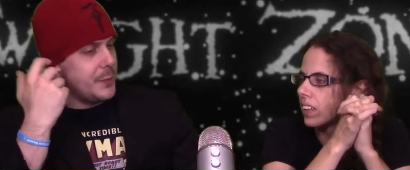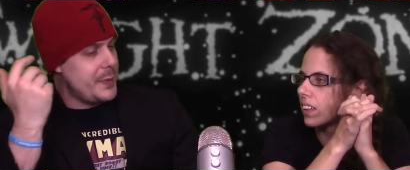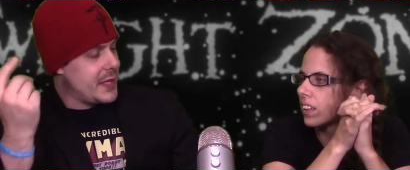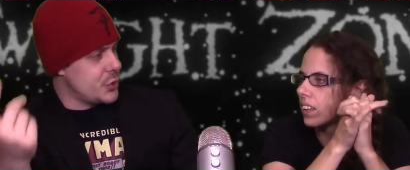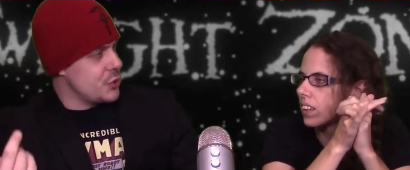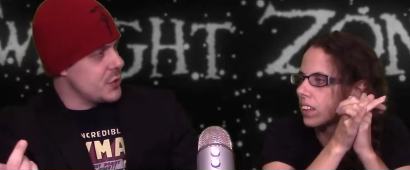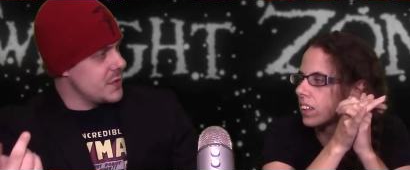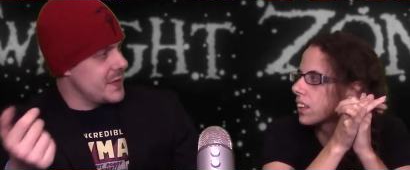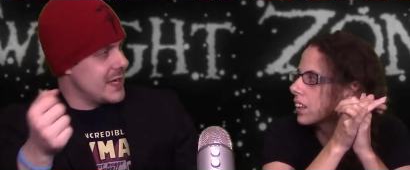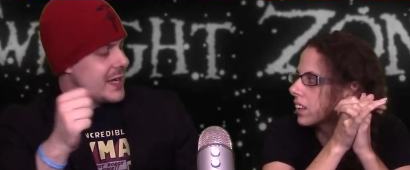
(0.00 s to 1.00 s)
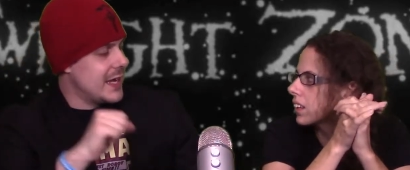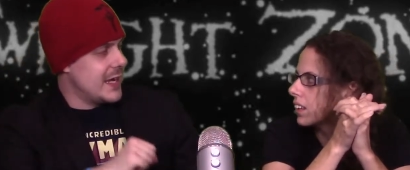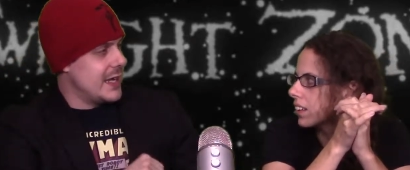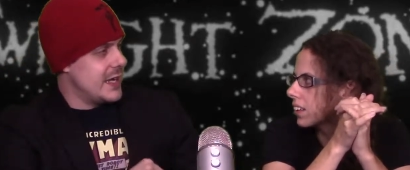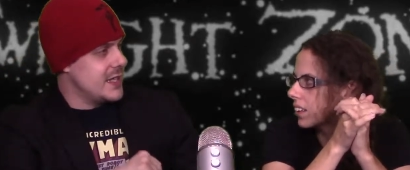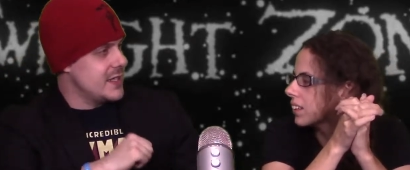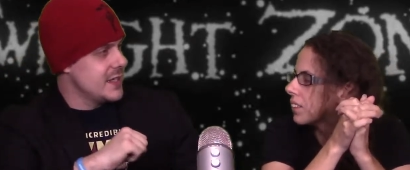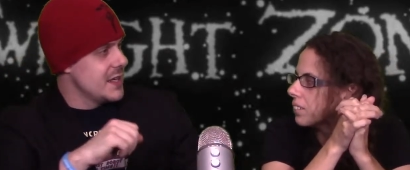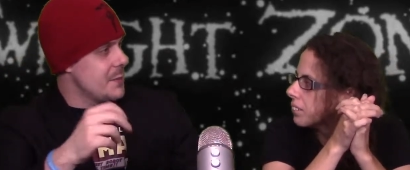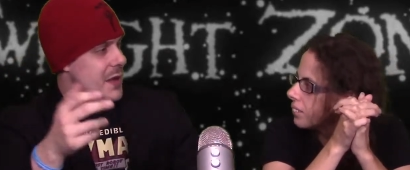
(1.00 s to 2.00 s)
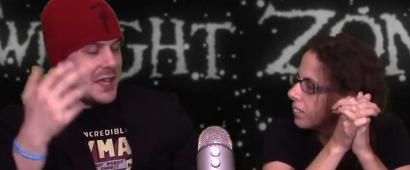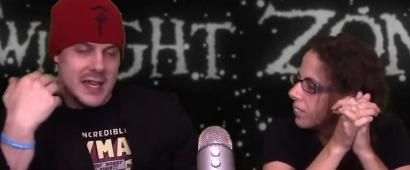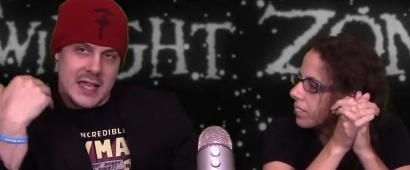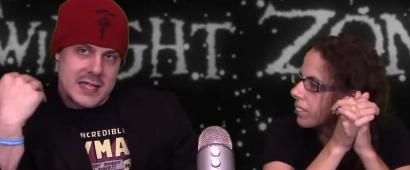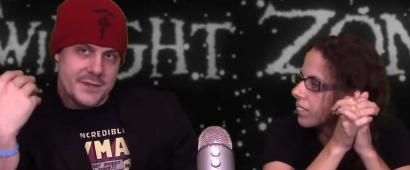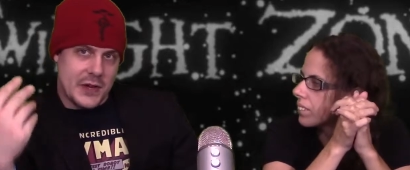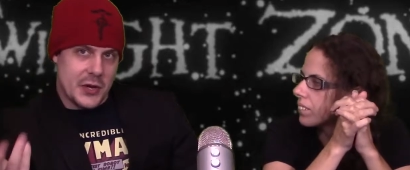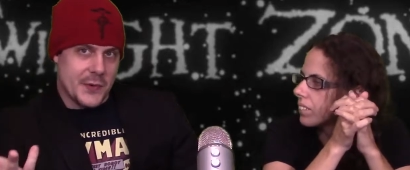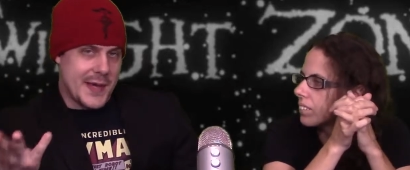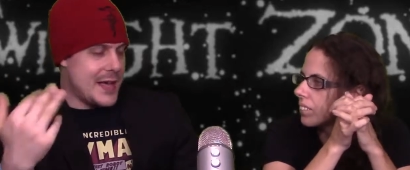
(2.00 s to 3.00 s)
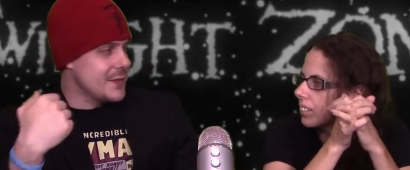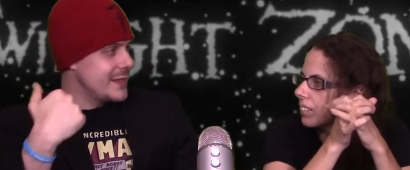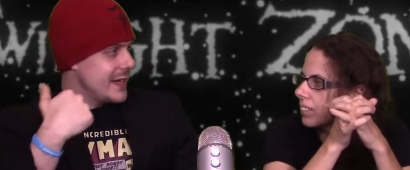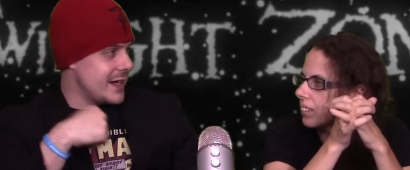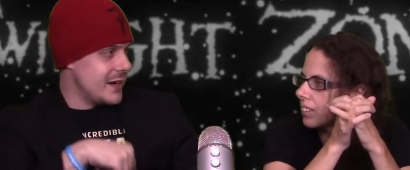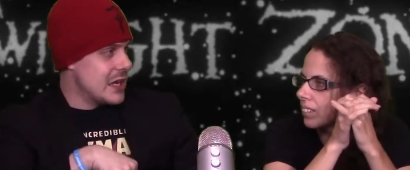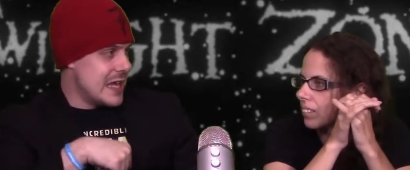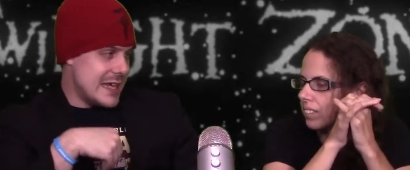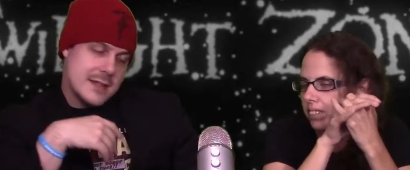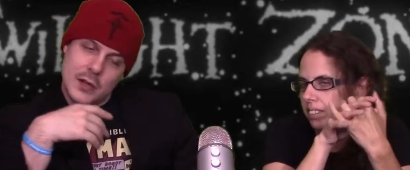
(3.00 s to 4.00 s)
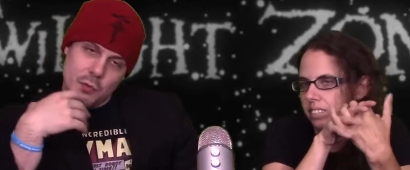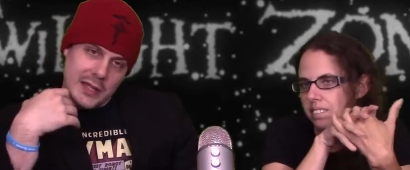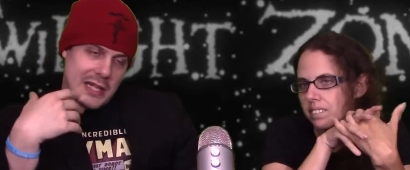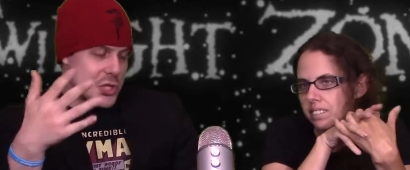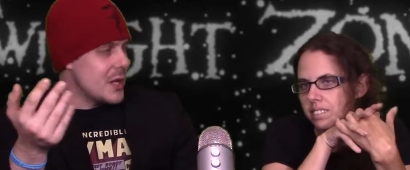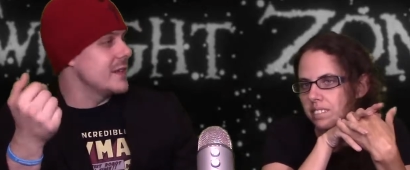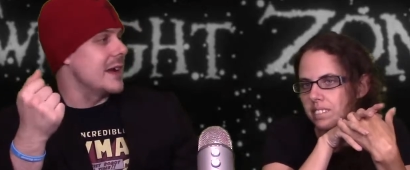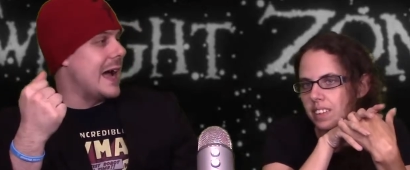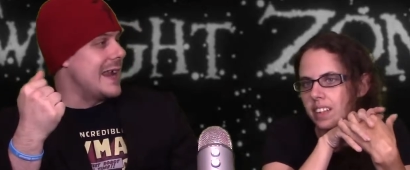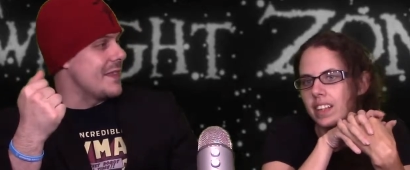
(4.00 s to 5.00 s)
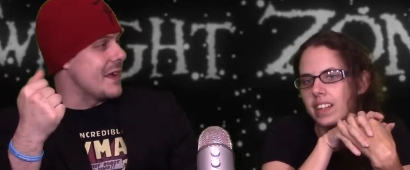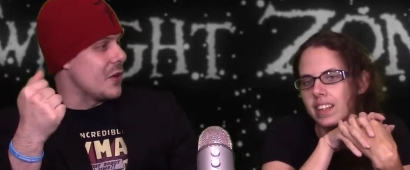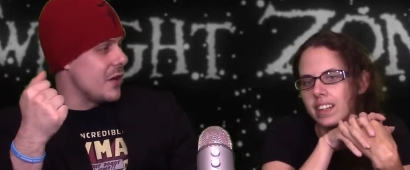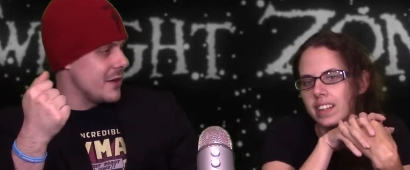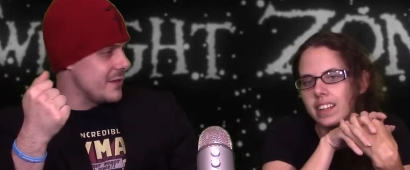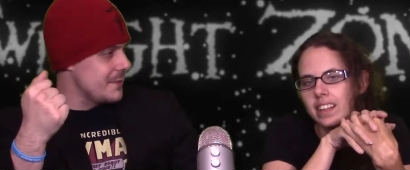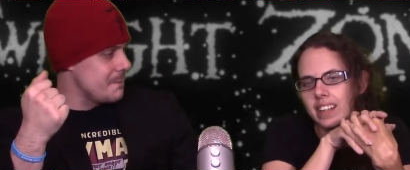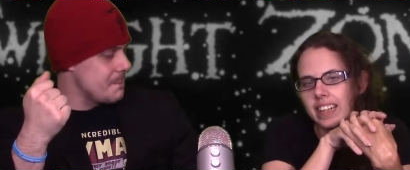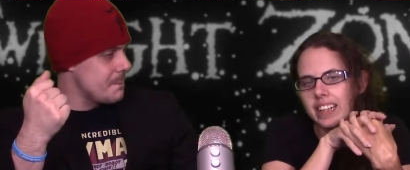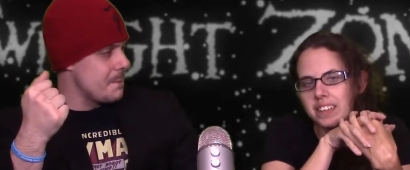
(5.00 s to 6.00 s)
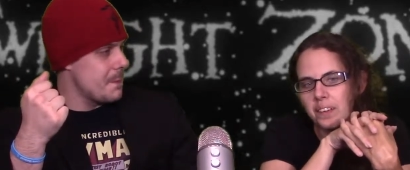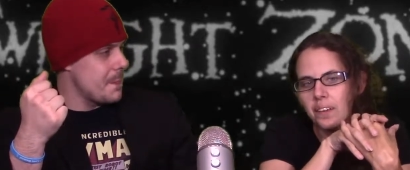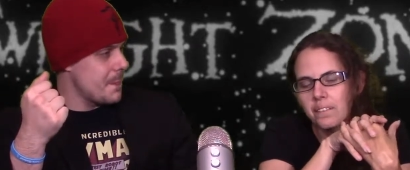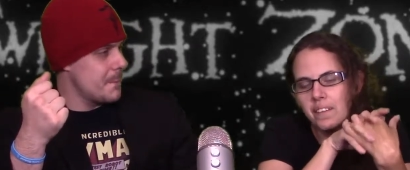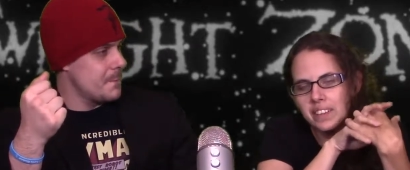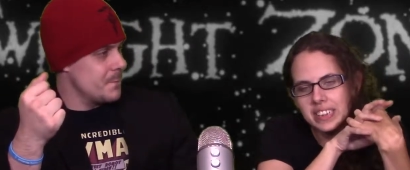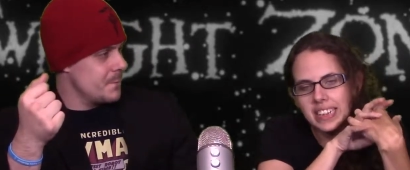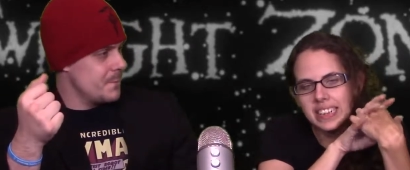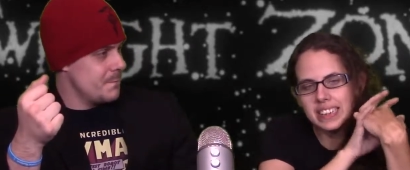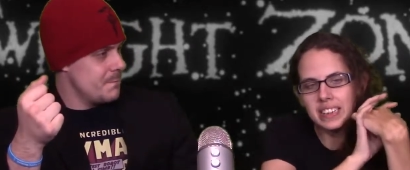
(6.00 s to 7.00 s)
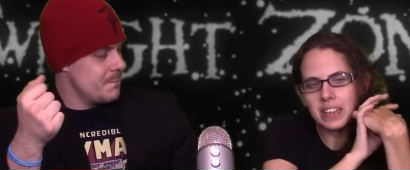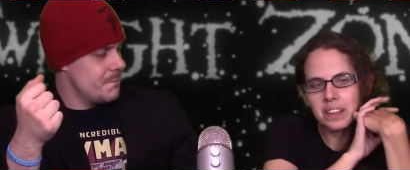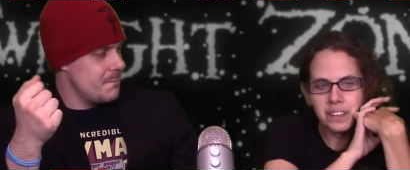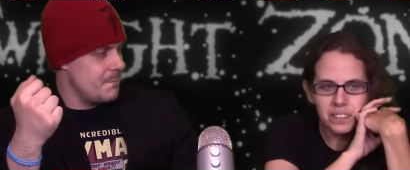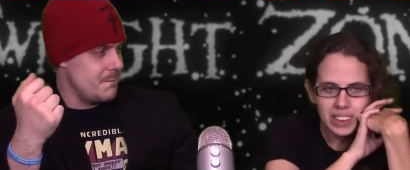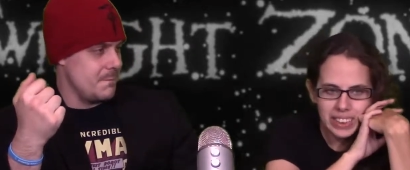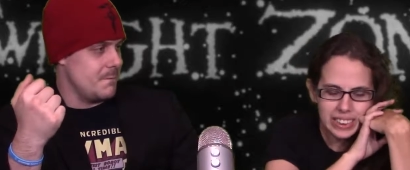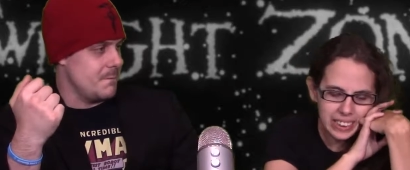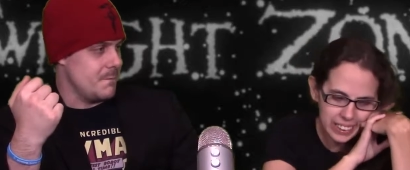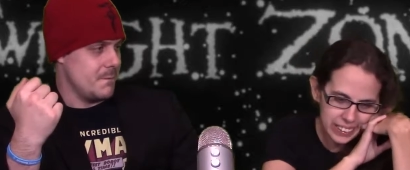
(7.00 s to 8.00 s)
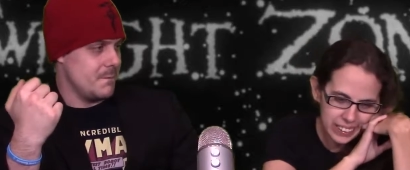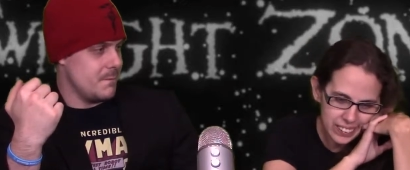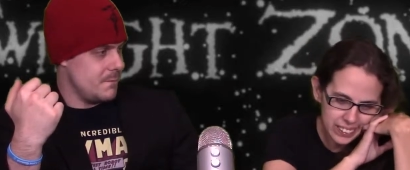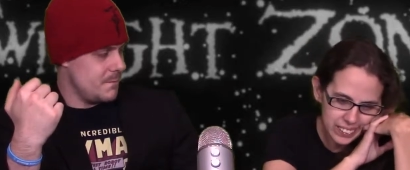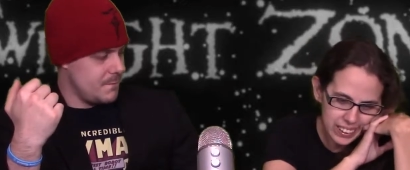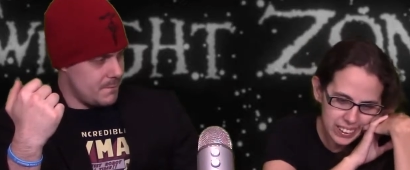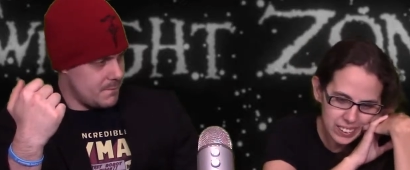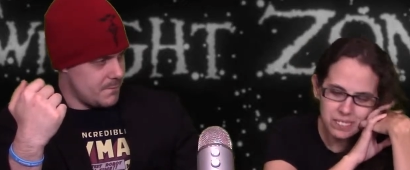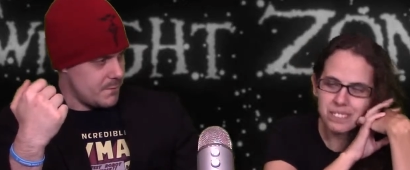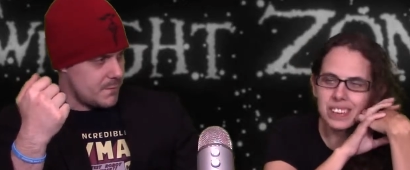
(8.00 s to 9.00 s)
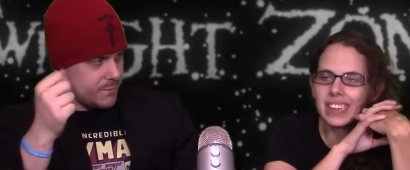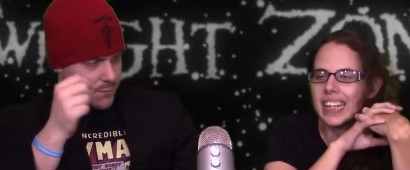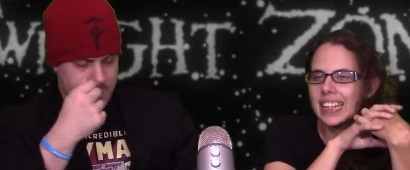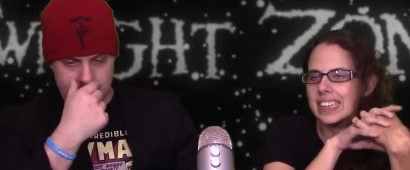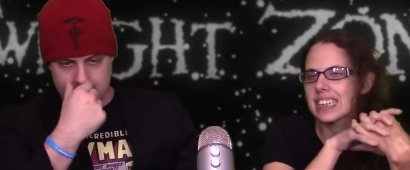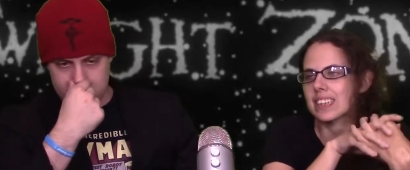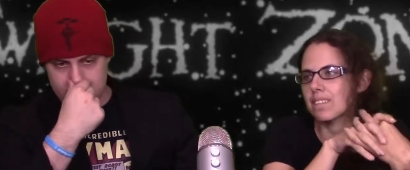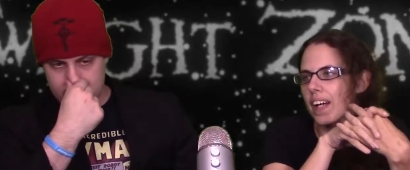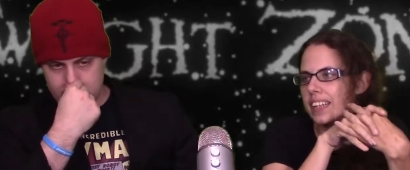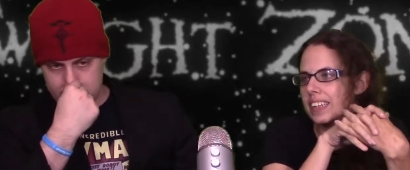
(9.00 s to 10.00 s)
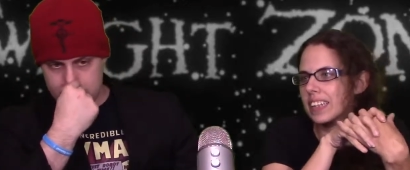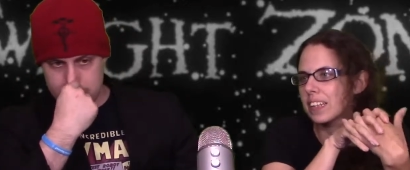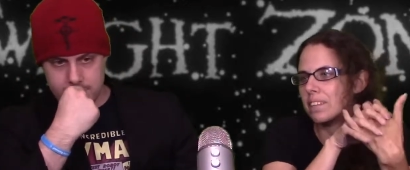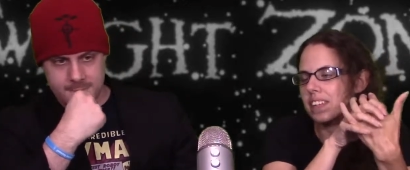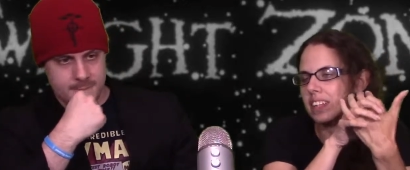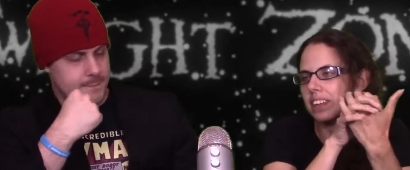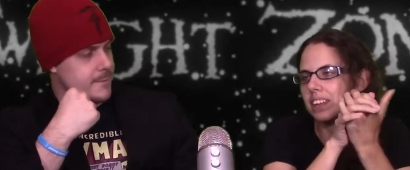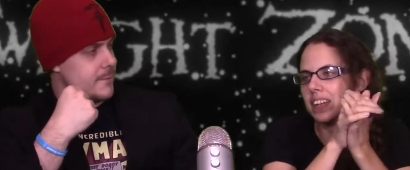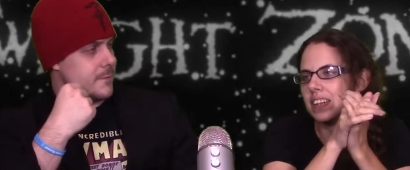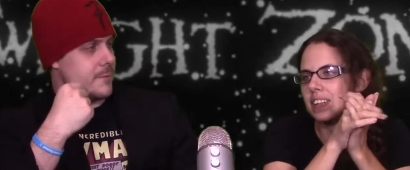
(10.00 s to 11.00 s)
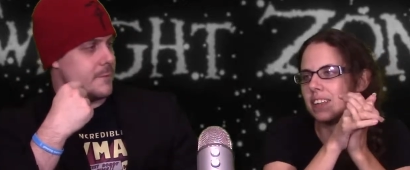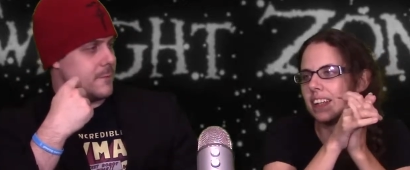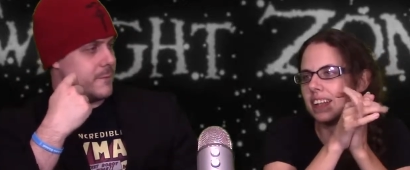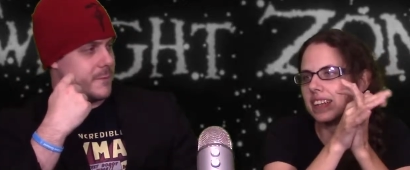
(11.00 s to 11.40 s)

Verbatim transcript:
Speaker 1: pictures of any kind by getting his photo out there. He's not really trying to hide it that hard.
Speaker 2: It's almost as though he doesn't really expect anyone to look into it. It's